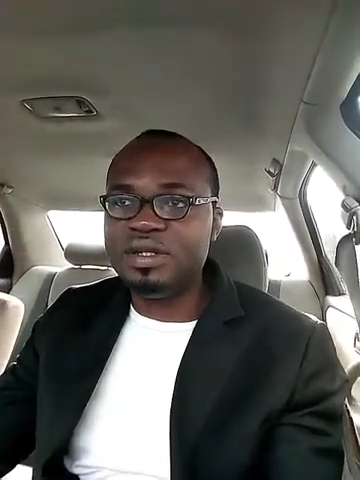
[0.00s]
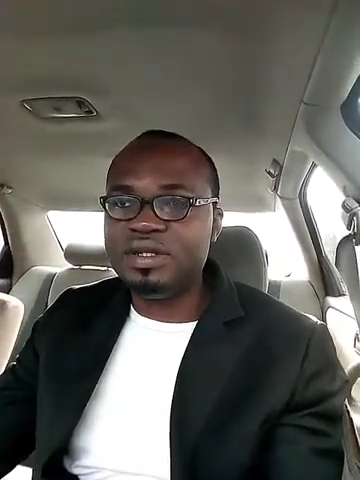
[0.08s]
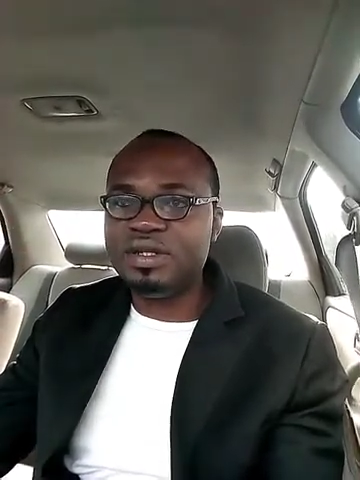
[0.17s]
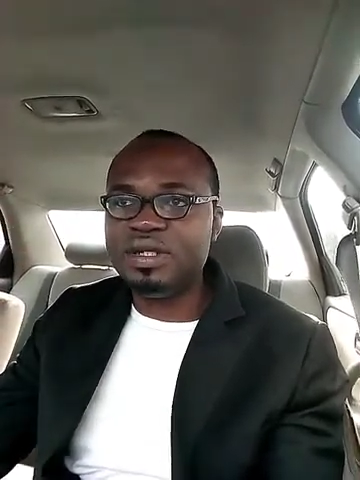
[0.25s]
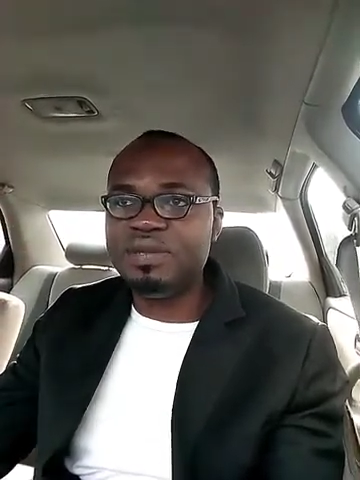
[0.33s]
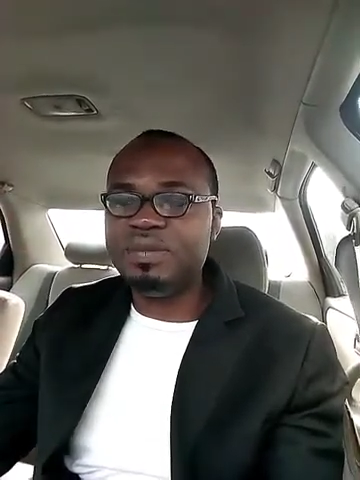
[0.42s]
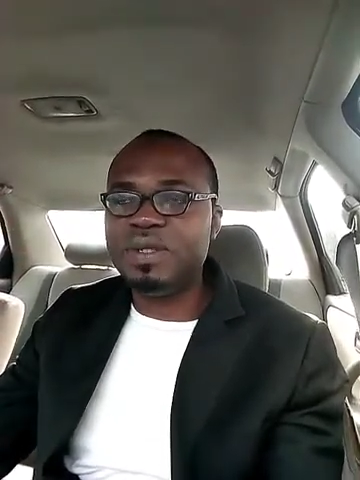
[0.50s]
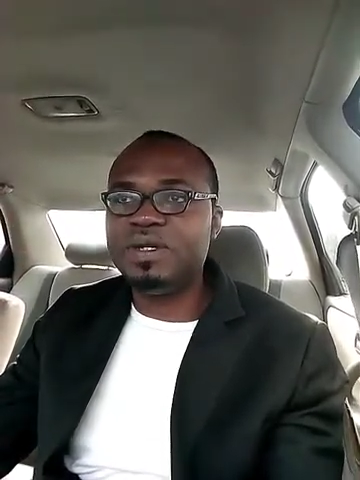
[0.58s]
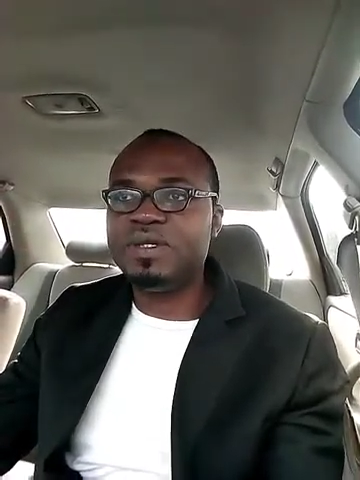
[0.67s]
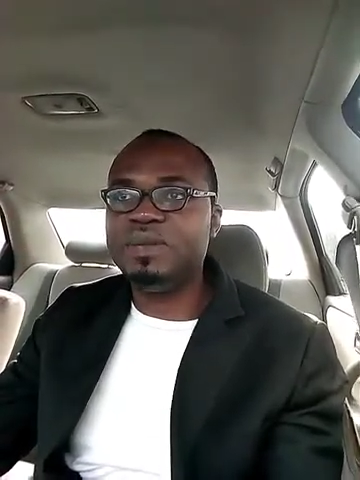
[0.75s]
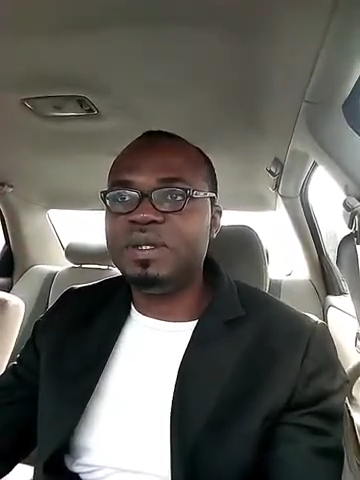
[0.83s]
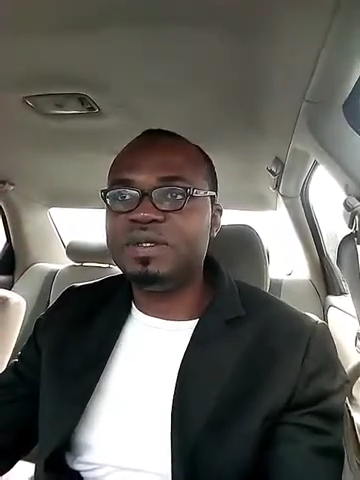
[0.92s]
C++,
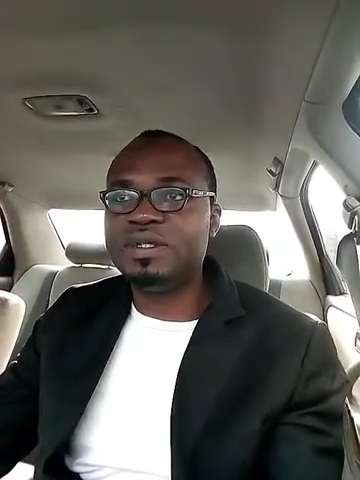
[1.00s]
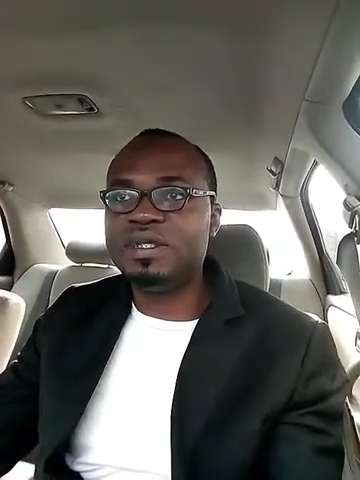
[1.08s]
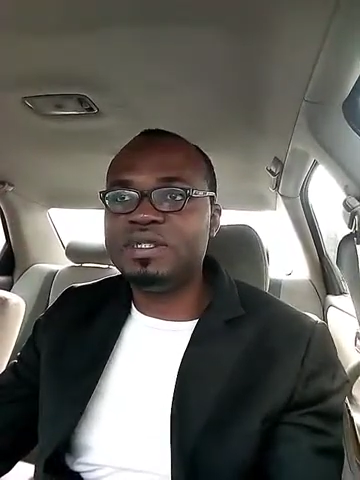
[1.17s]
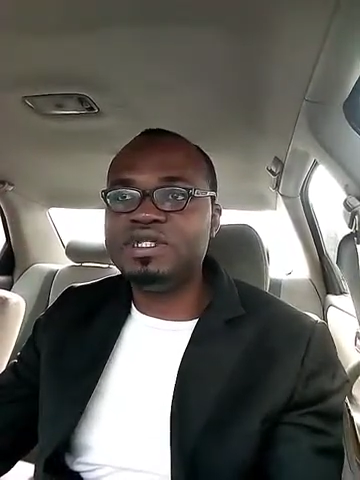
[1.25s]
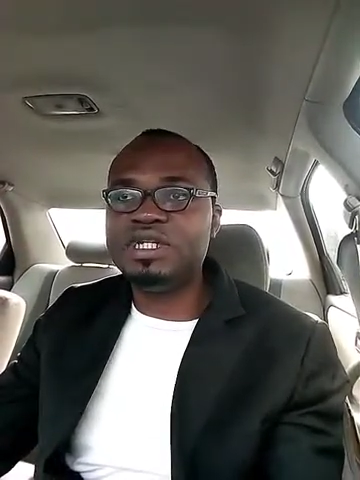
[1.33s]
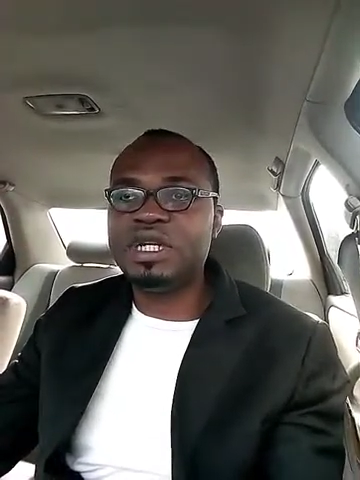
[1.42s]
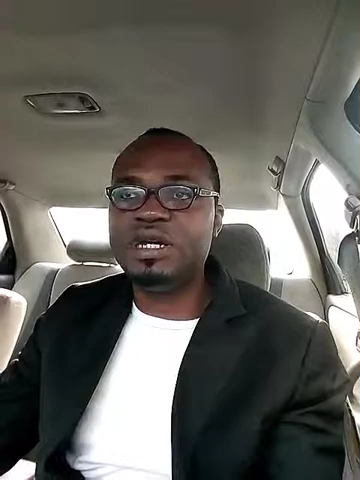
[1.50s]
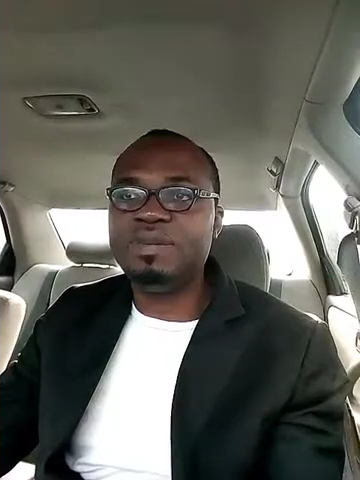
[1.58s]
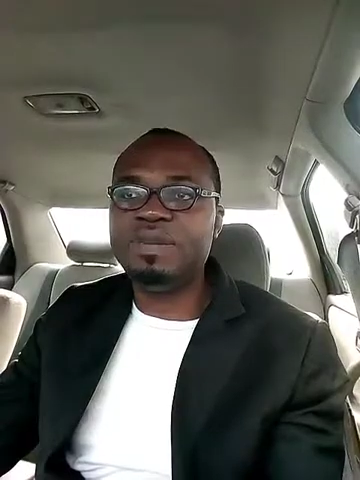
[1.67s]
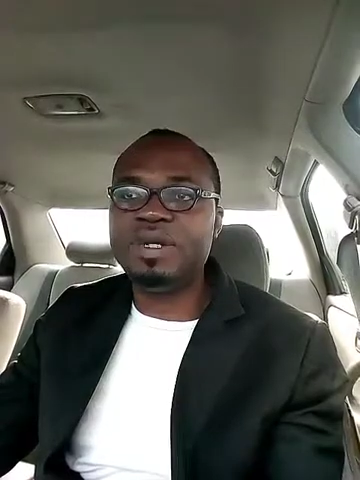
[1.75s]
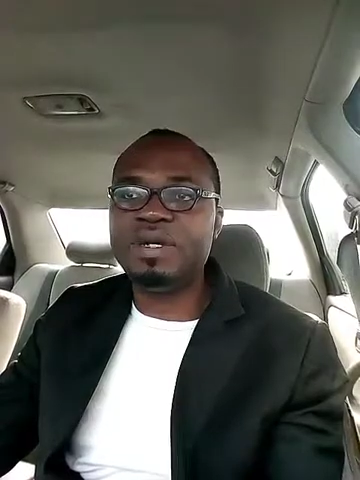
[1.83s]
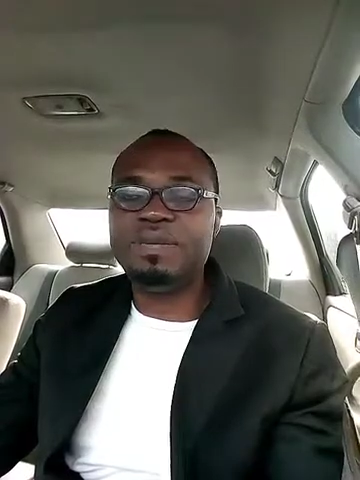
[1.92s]
C Sharp,
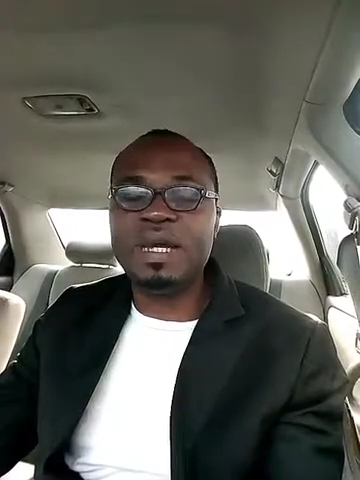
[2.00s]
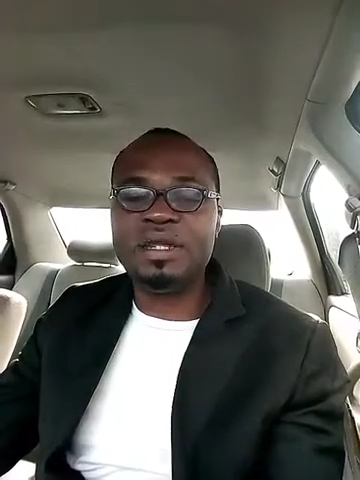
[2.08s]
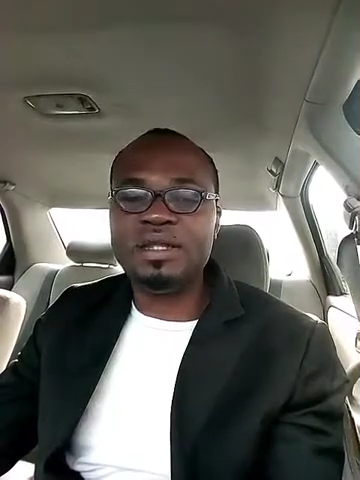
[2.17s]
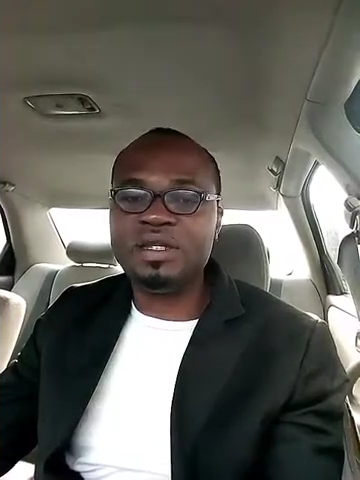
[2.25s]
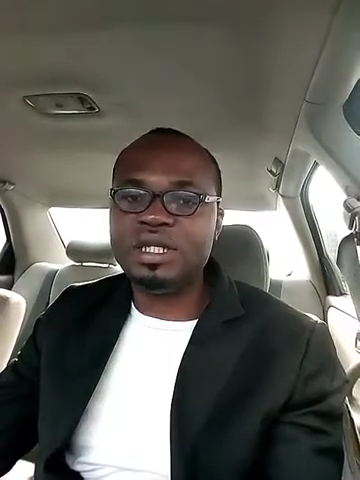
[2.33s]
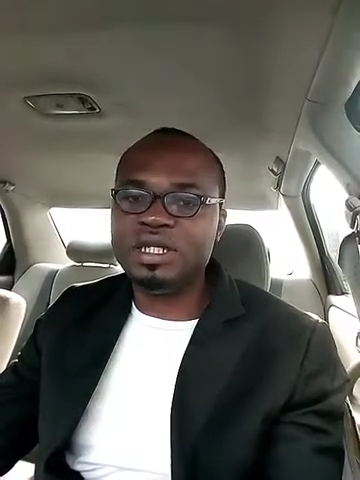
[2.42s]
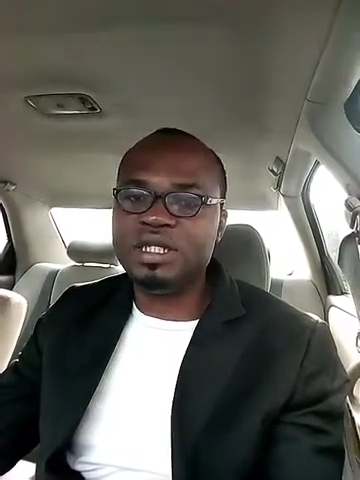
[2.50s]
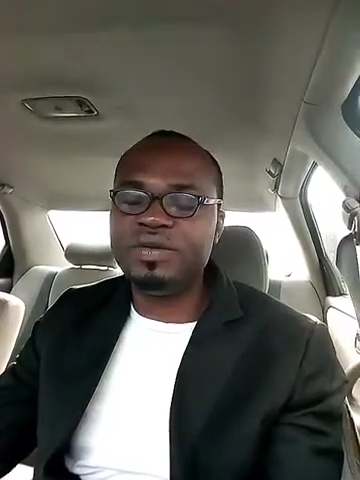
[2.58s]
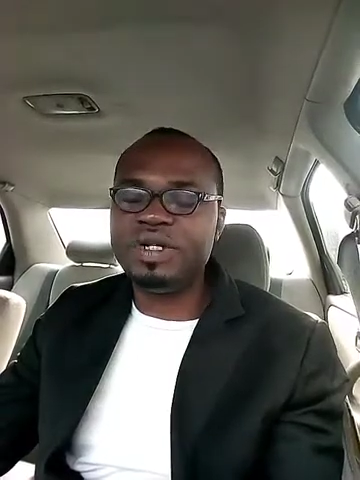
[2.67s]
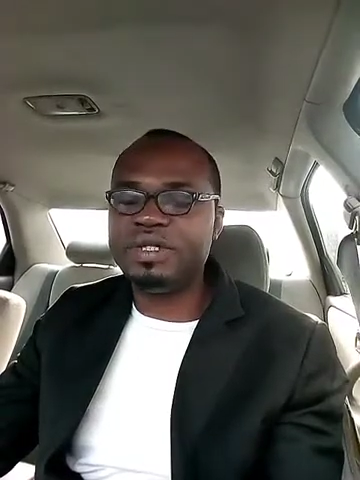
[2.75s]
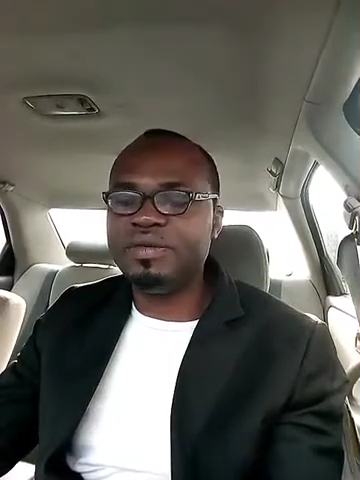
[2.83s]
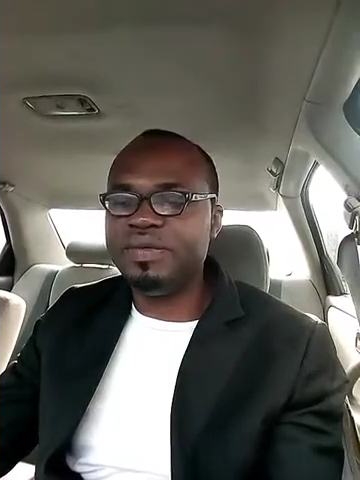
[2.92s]
Python, and the
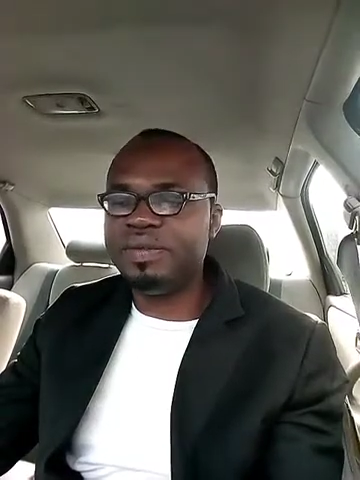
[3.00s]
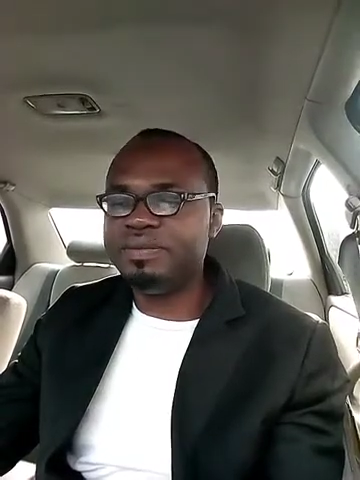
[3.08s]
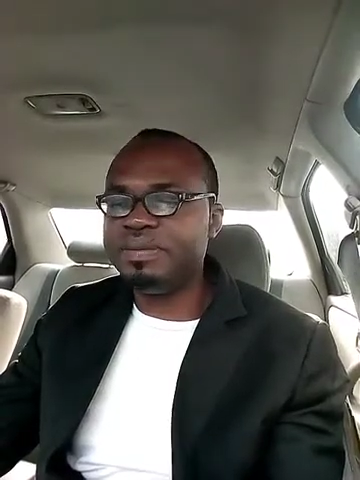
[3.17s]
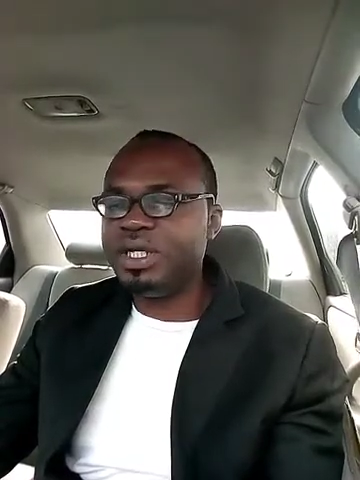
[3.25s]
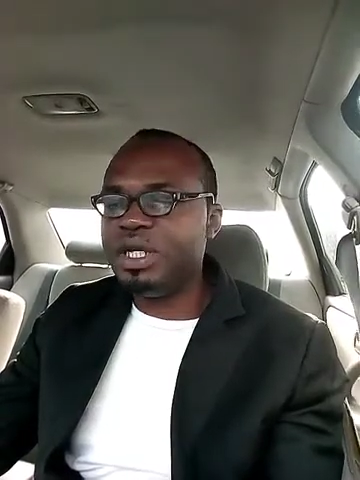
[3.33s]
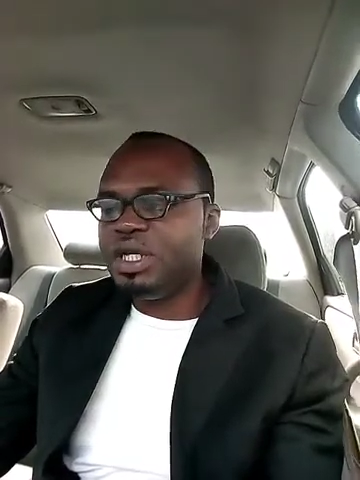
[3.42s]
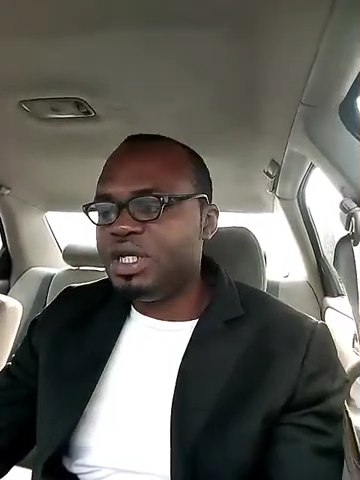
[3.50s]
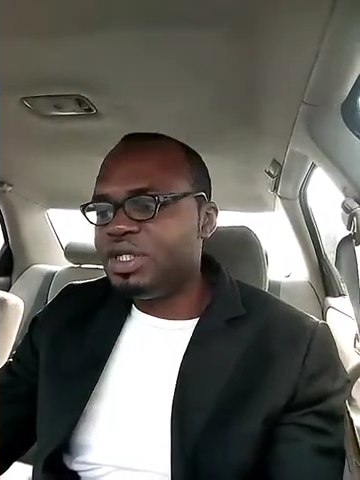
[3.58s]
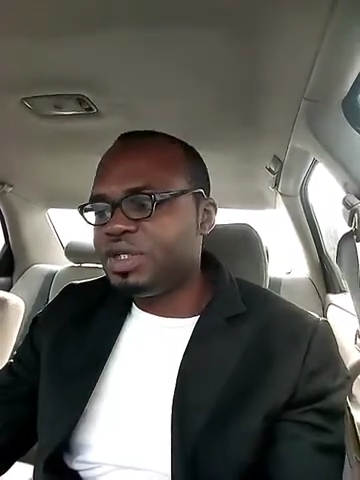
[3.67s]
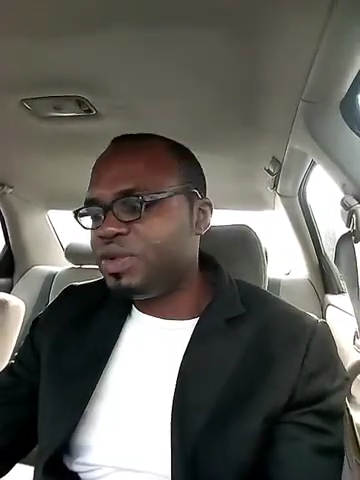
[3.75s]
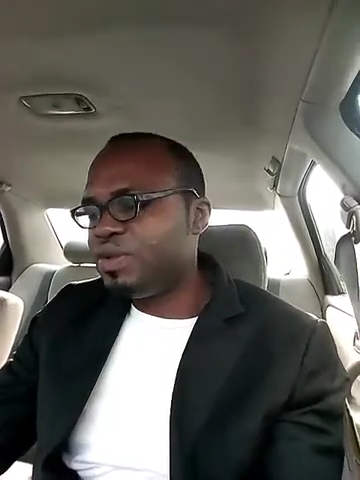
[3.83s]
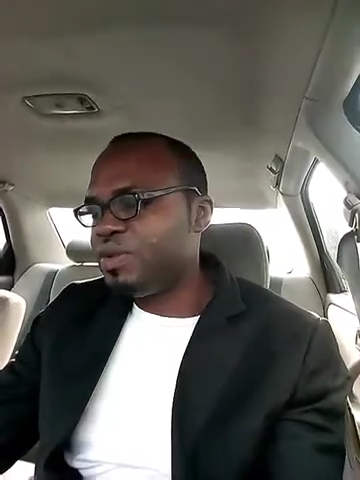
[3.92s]
rest of them.
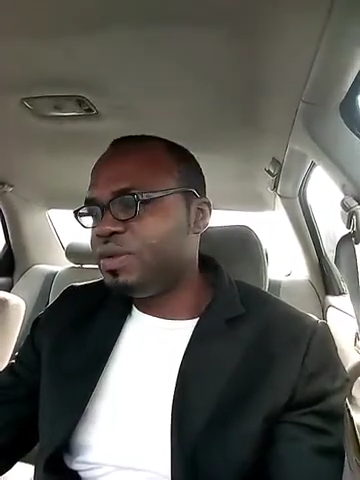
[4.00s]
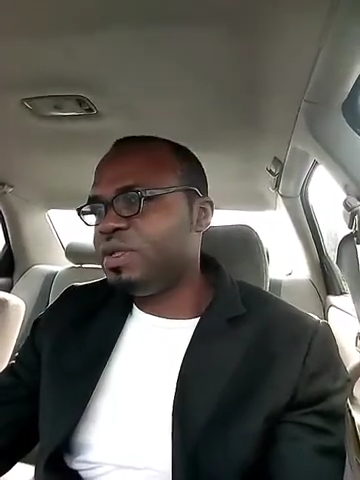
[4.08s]
So,